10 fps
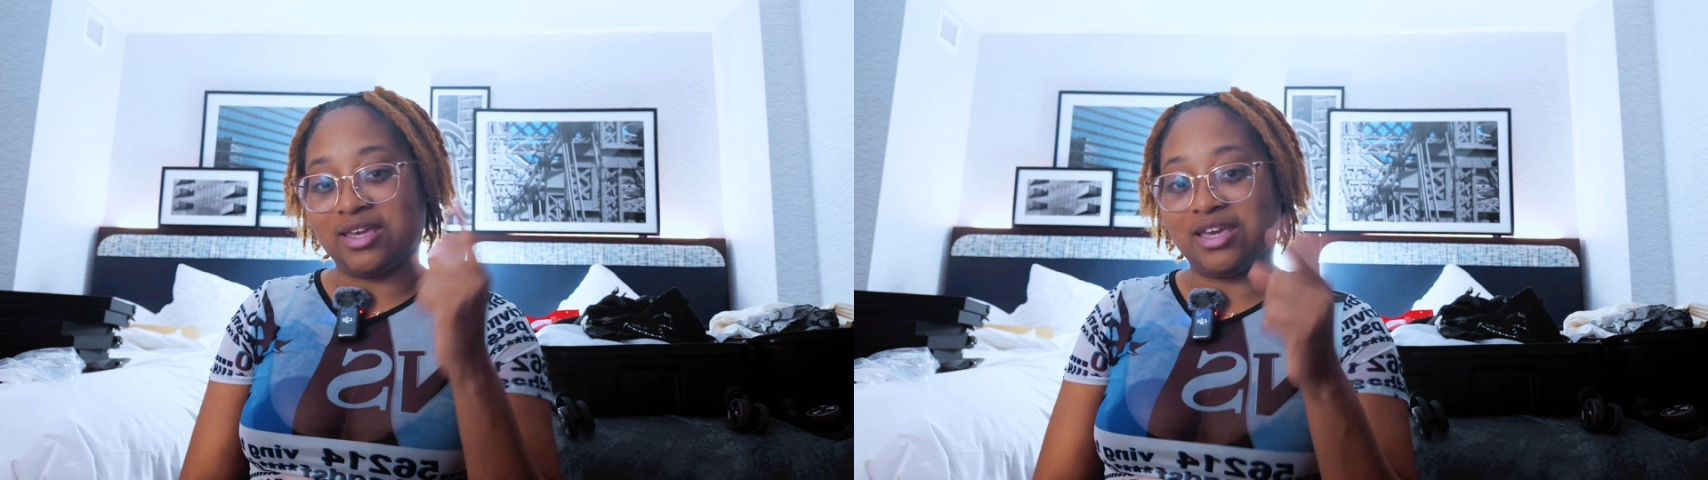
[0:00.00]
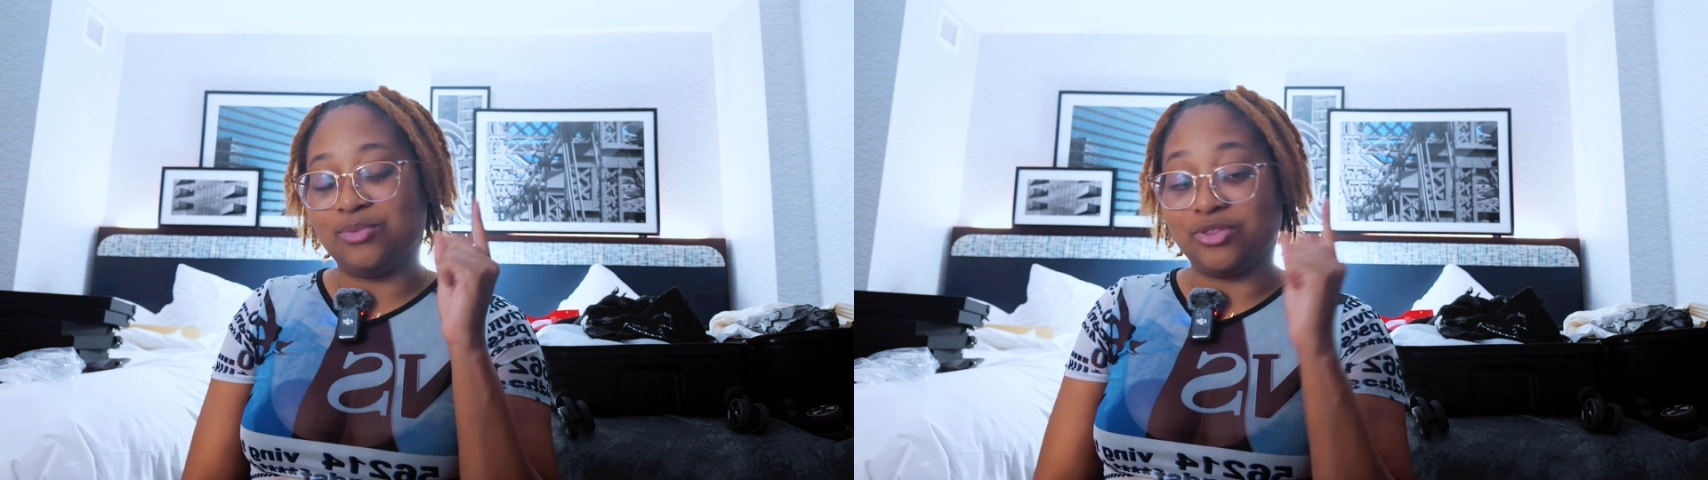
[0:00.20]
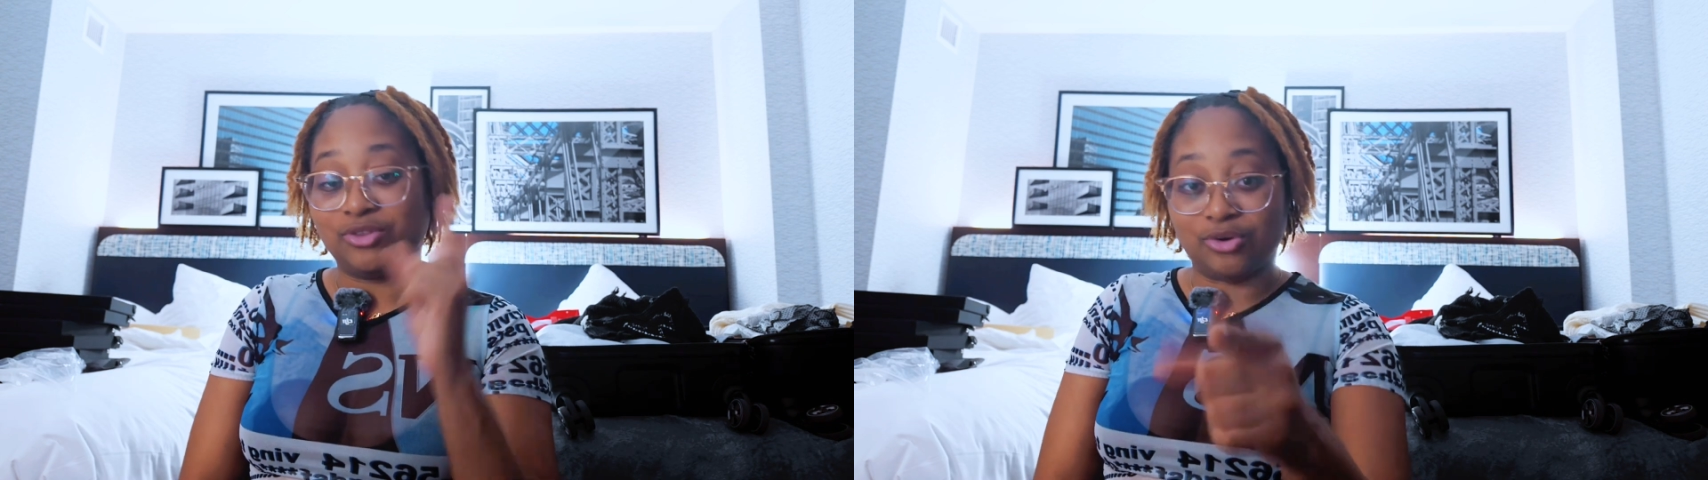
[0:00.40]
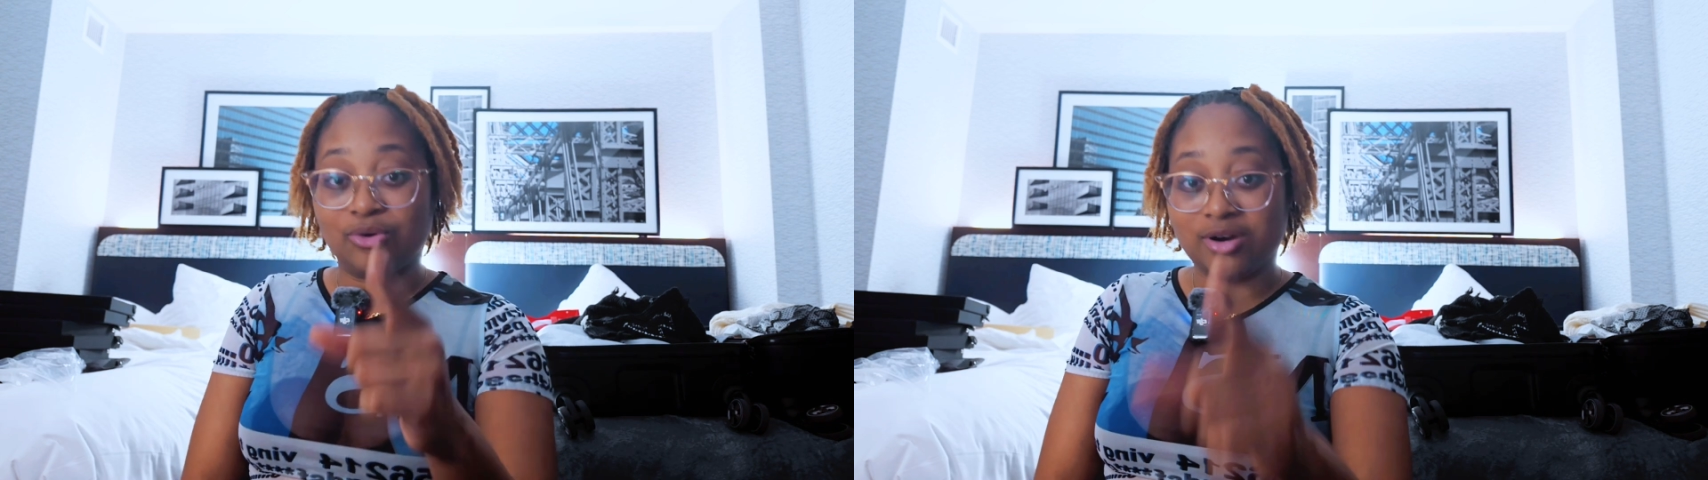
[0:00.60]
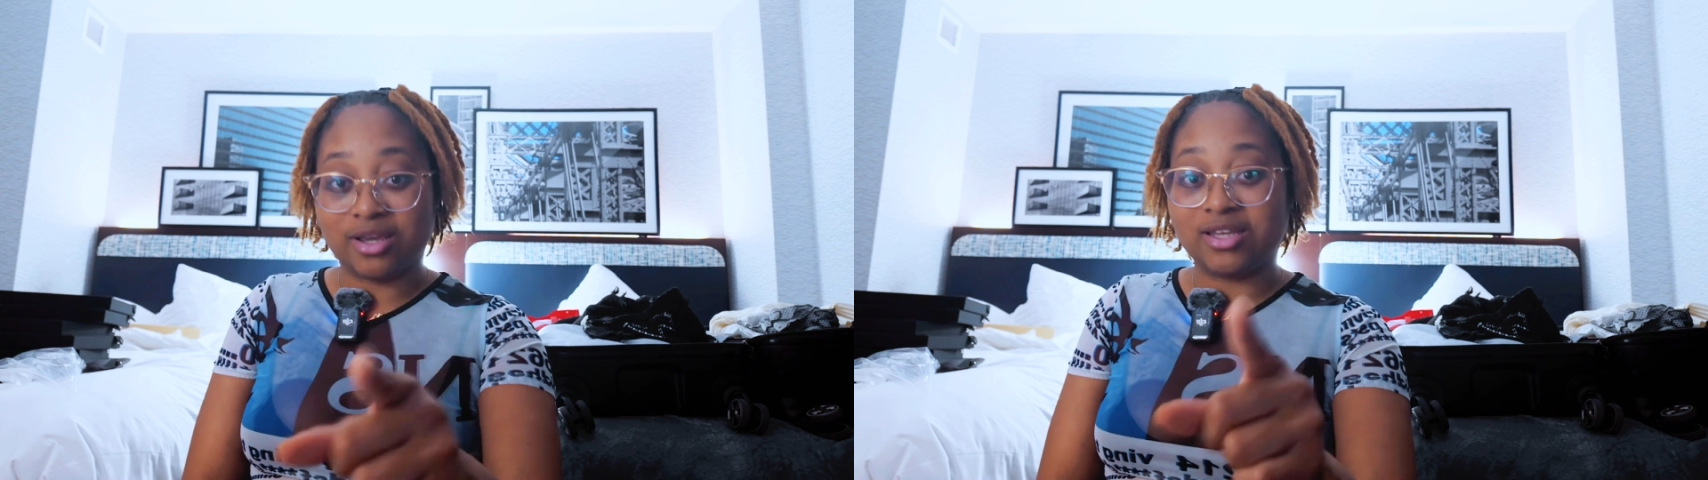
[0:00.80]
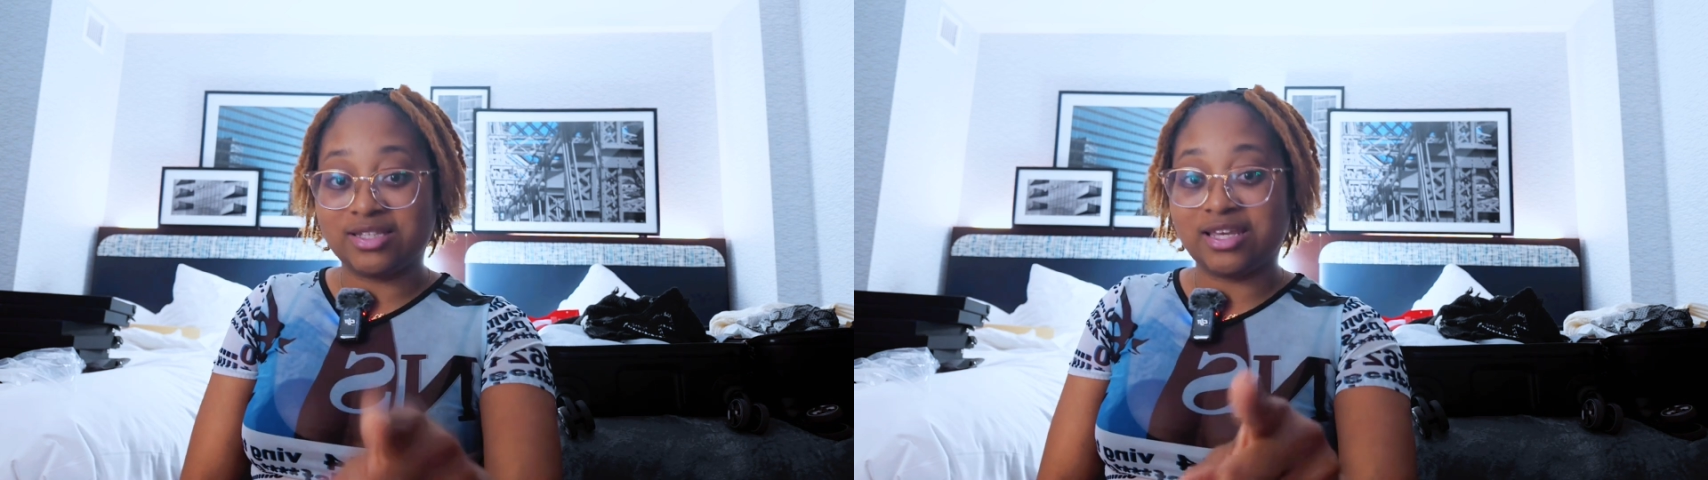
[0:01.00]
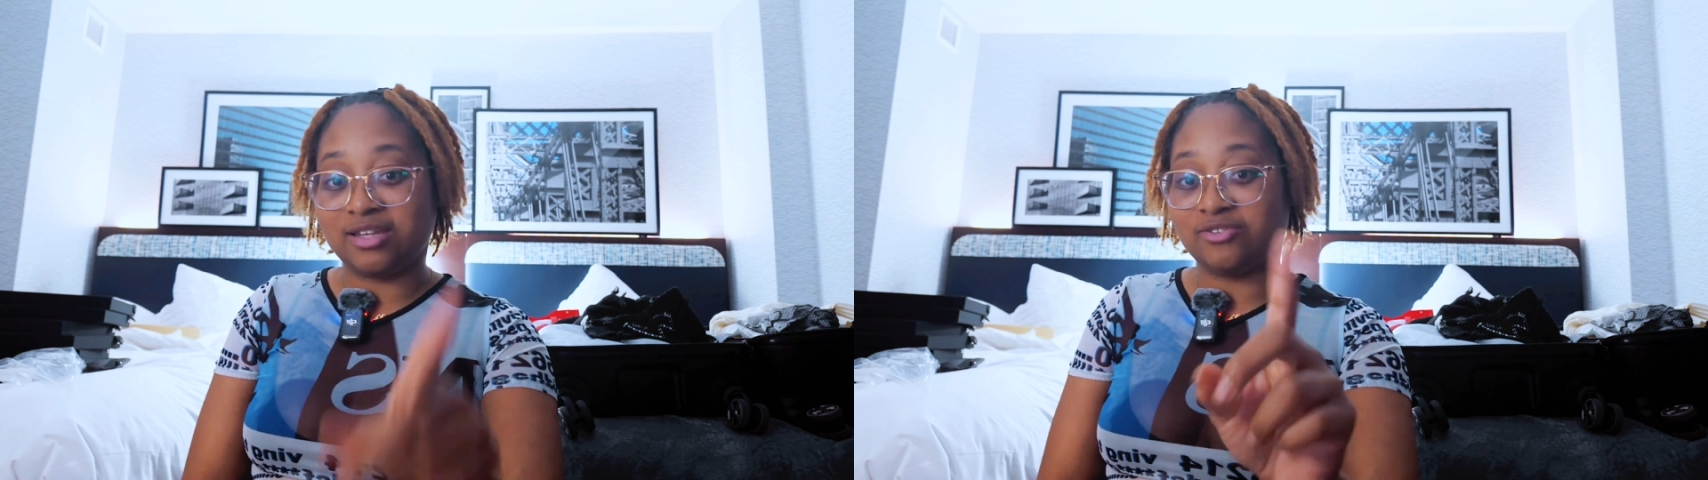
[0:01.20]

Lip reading: in with your intent